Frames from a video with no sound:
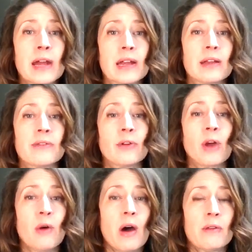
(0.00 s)
and can
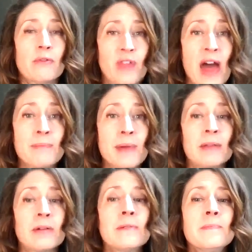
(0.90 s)
go on a flat
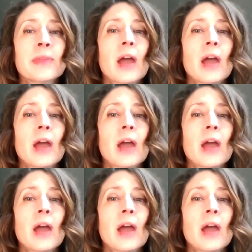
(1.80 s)
pedal